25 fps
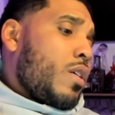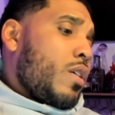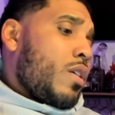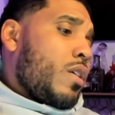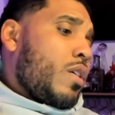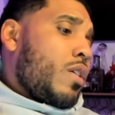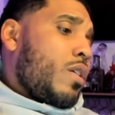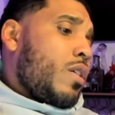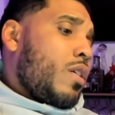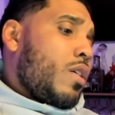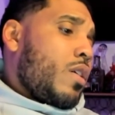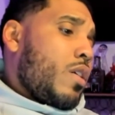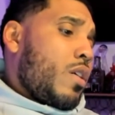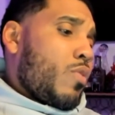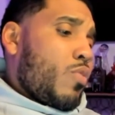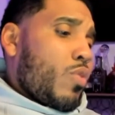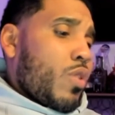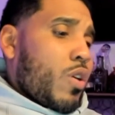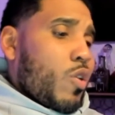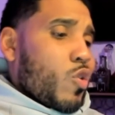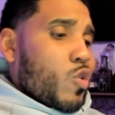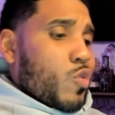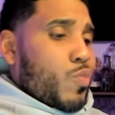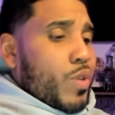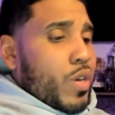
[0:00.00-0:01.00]
What
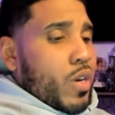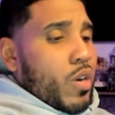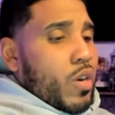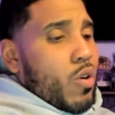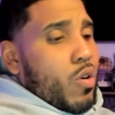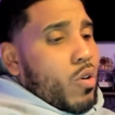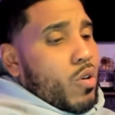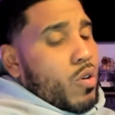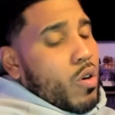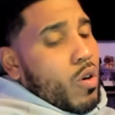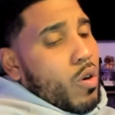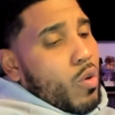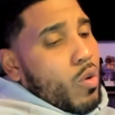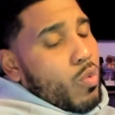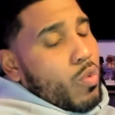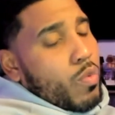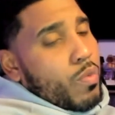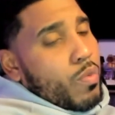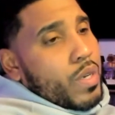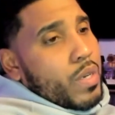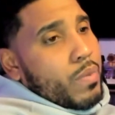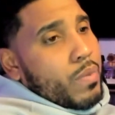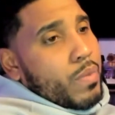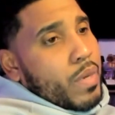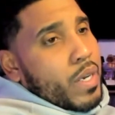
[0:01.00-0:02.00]
else been going on with
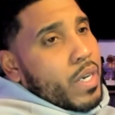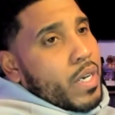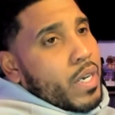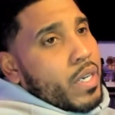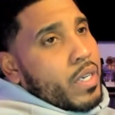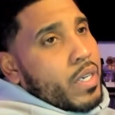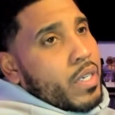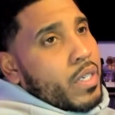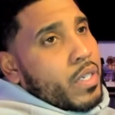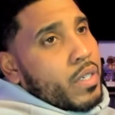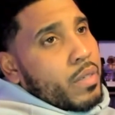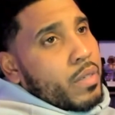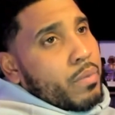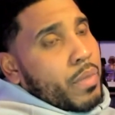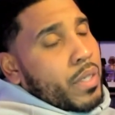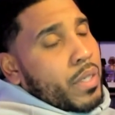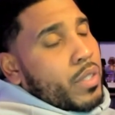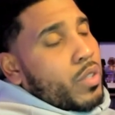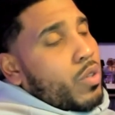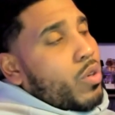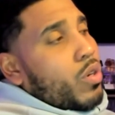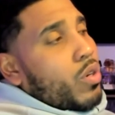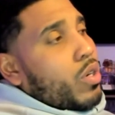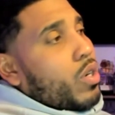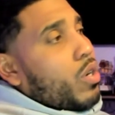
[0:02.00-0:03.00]
me, man? My
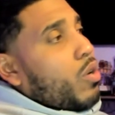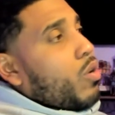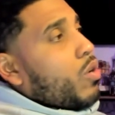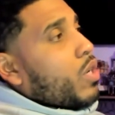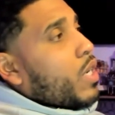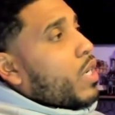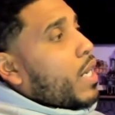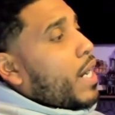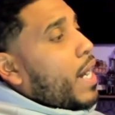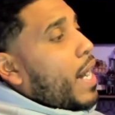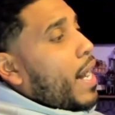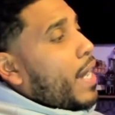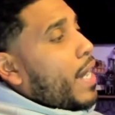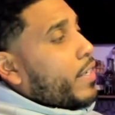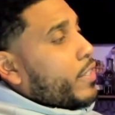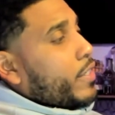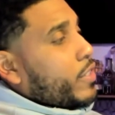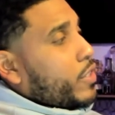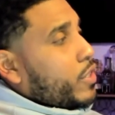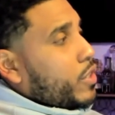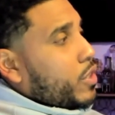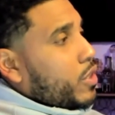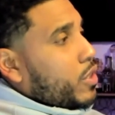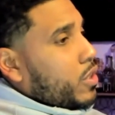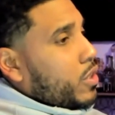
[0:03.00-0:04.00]
daughter going to
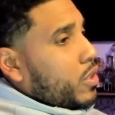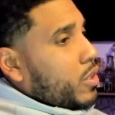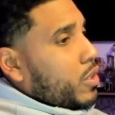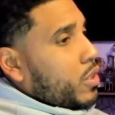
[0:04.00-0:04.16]
college.